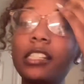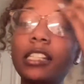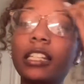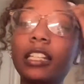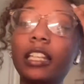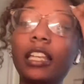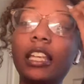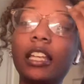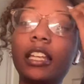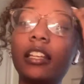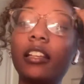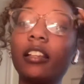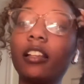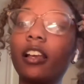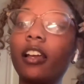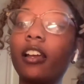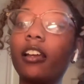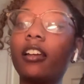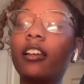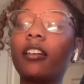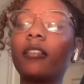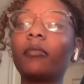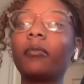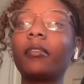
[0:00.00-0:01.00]
can
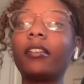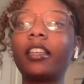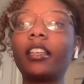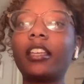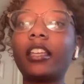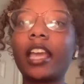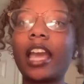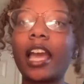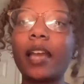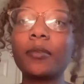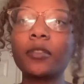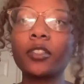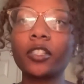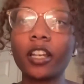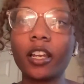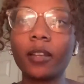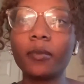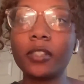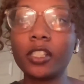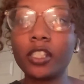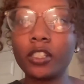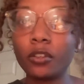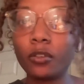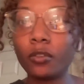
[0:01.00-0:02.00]
capture
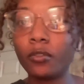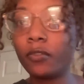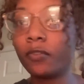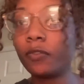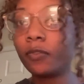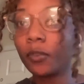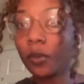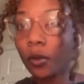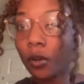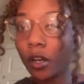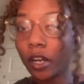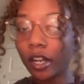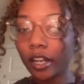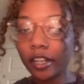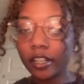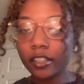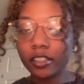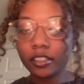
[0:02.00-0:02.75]
up to 4